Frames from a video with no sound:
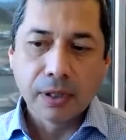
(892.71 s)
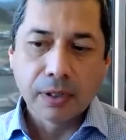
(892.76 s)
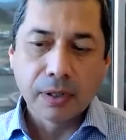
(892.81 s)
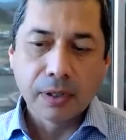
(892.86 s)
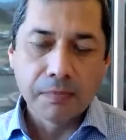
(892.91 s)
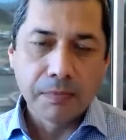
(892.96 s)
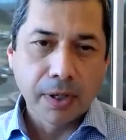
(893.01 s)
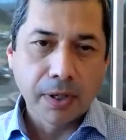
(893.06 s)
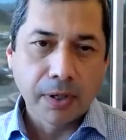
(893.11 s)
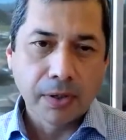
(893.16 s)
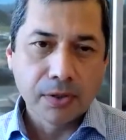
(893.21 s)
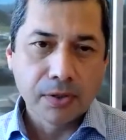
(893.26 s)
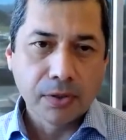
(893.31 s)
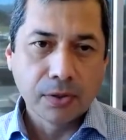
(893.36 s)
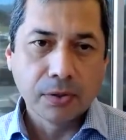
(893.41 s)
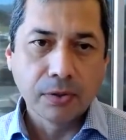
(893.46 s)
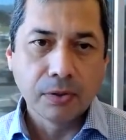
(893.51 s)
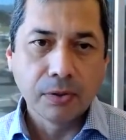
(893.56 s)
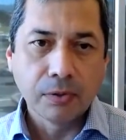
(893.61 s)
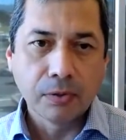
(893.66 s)
compared
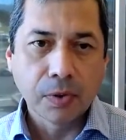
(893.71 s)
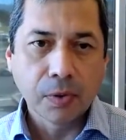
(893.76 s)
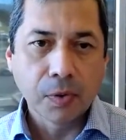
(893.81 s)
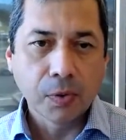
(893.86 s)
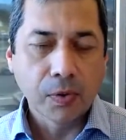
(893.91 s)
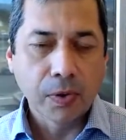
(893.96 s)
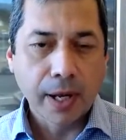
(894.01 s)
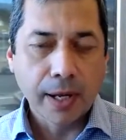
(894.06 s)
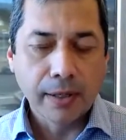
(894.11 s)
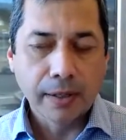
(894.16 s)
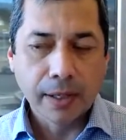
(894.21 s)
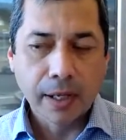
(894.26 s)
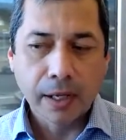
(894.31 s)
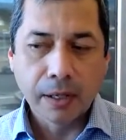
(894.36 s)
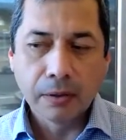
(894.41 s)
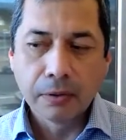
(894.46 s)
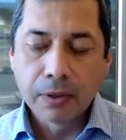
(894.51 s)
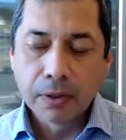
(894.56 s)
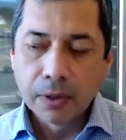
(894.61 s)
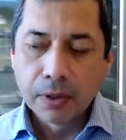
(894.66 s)
to where we're at
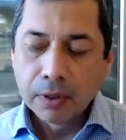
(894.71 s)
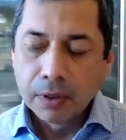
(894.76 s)
now.